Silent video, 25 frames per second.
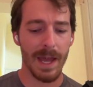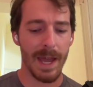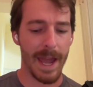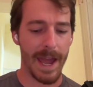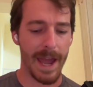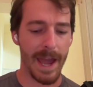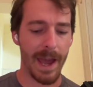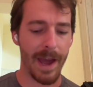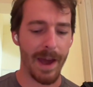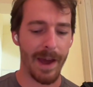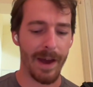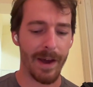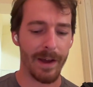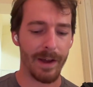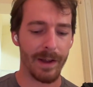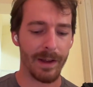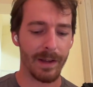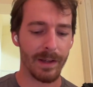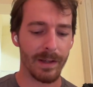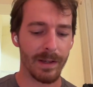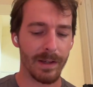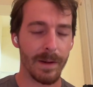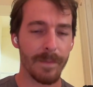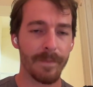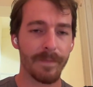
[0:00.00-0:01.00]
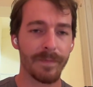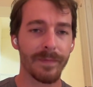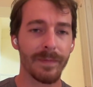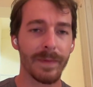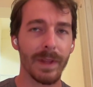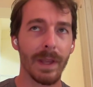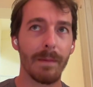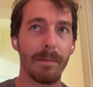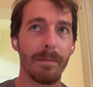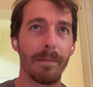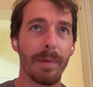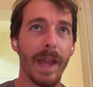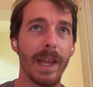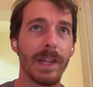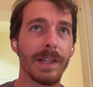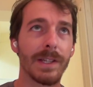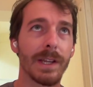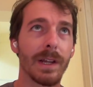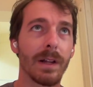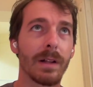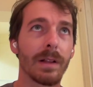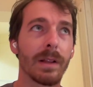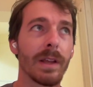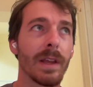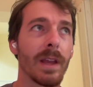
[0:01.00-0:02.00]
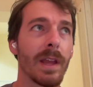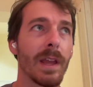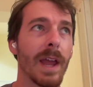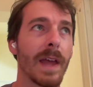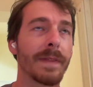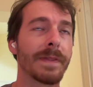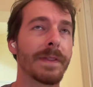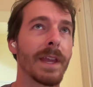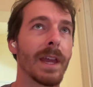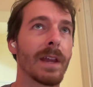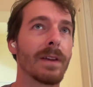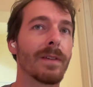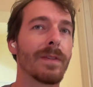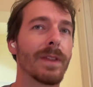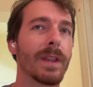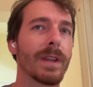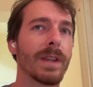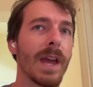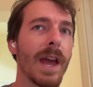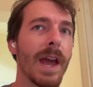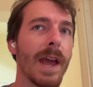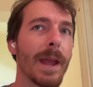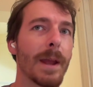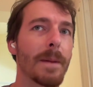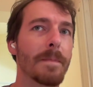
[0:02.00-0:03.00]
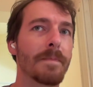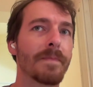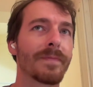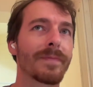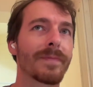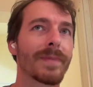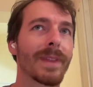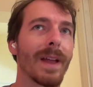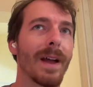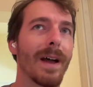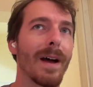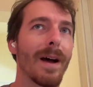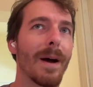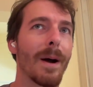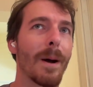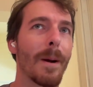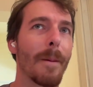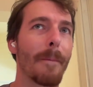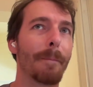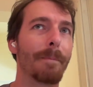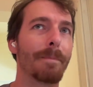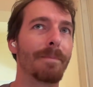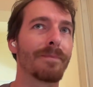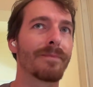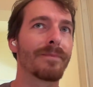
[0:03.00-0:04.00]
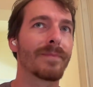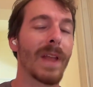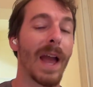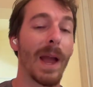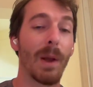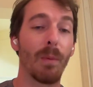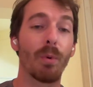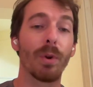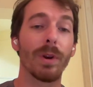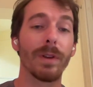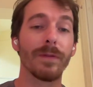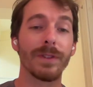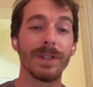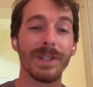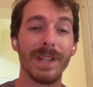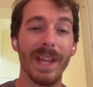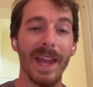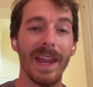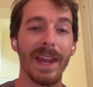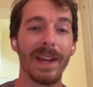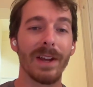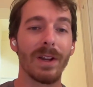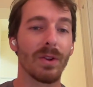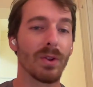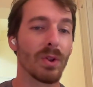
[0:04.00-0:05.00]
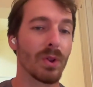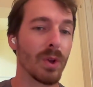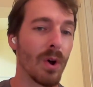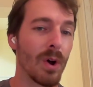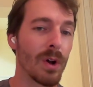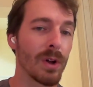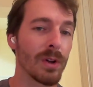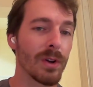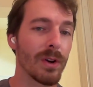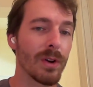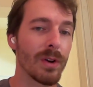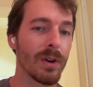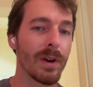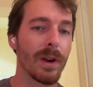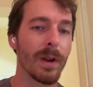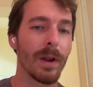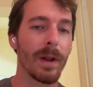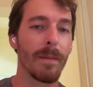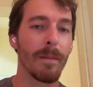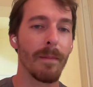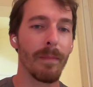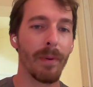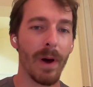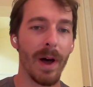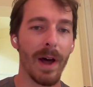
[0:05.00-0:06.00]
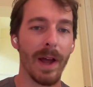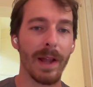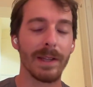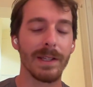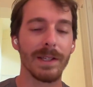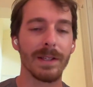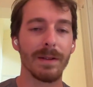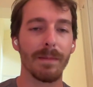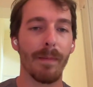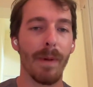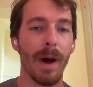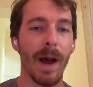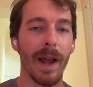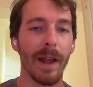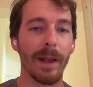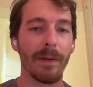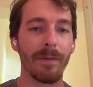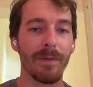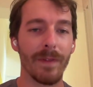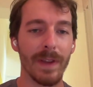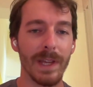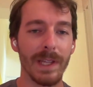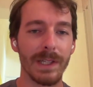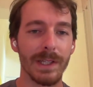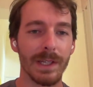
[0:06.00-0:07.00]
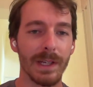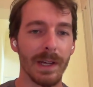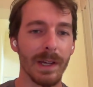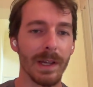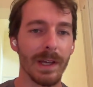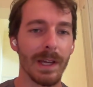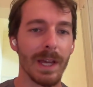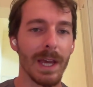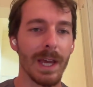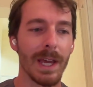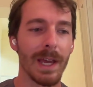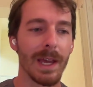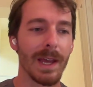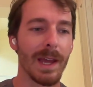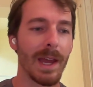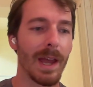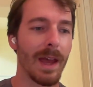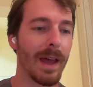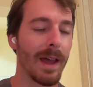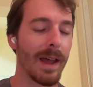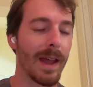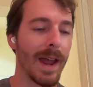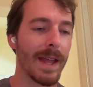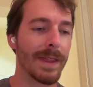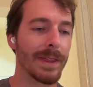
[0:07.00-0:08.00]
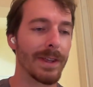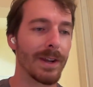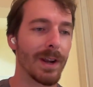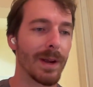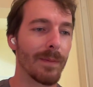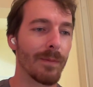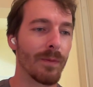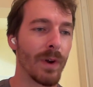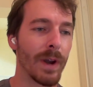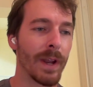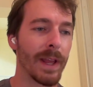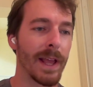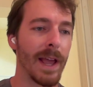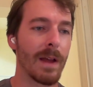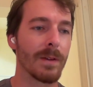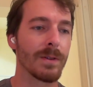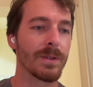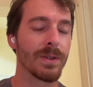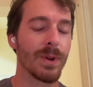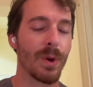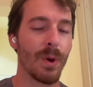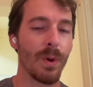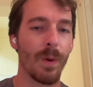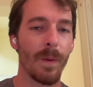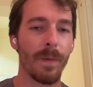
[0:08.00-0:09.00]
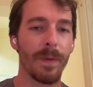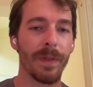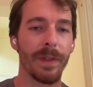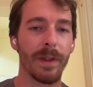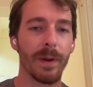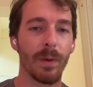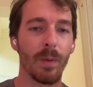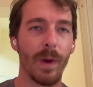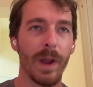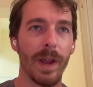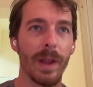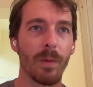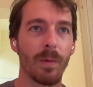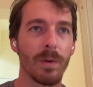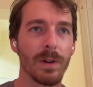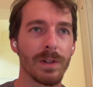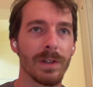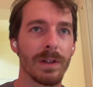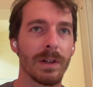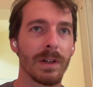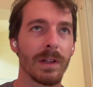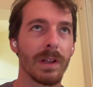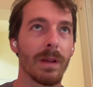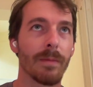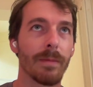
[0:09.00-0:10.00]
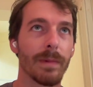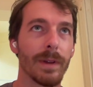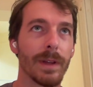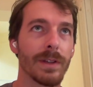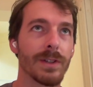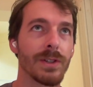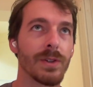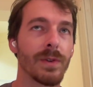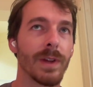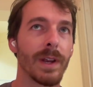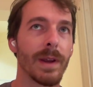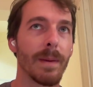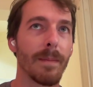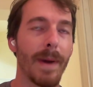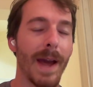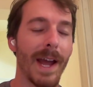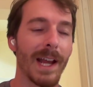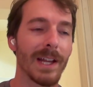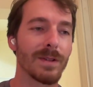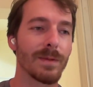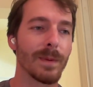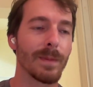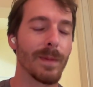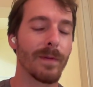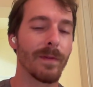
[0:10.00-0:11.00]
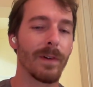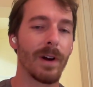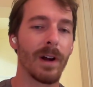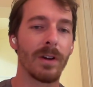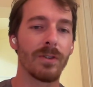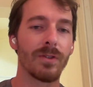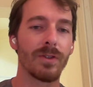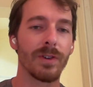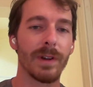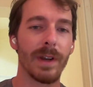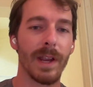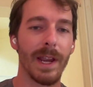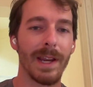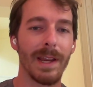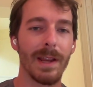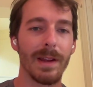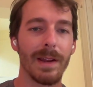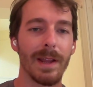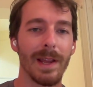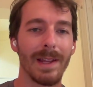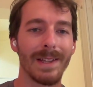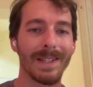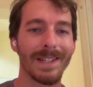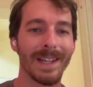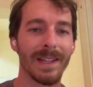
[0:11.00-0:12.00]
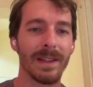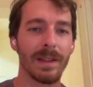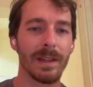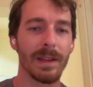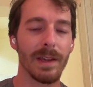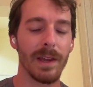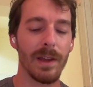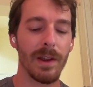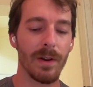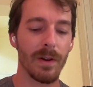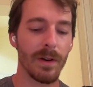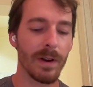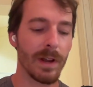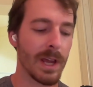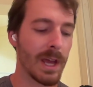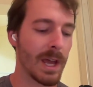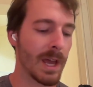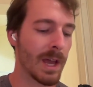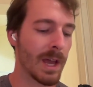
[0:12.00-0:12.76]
And basically, at the end of the day, I would have stayed longer, but my visa ended up running out. So the way it works in Colombia is you get a maximum of 180 days in the year.